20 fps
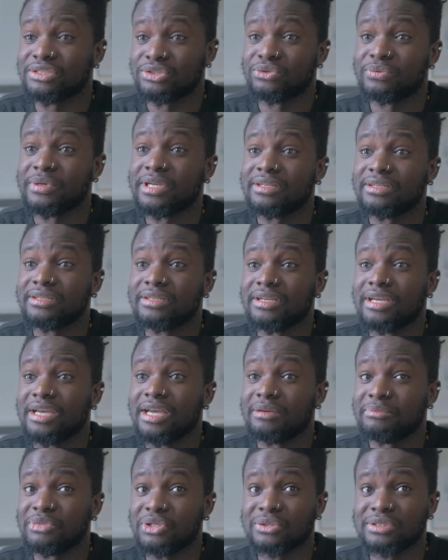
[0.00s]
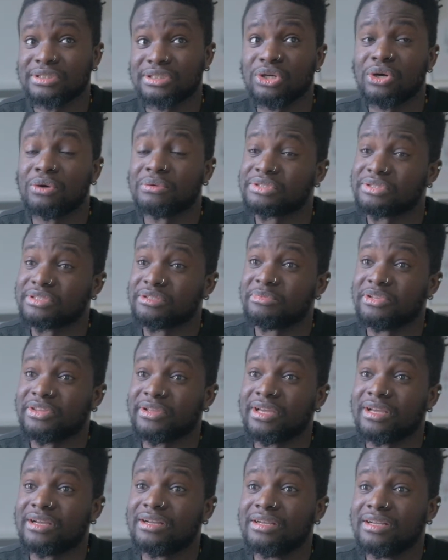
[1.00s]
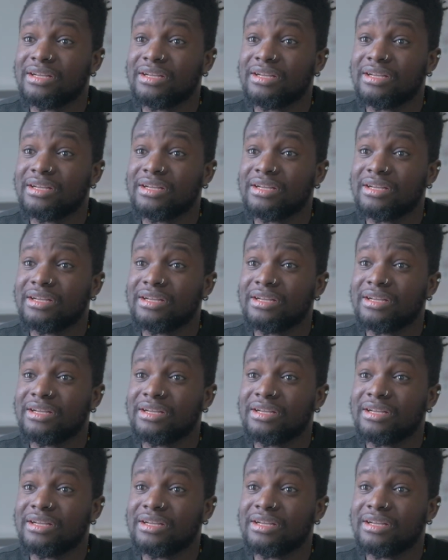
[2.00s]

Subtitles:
to it, because they're always going to be there.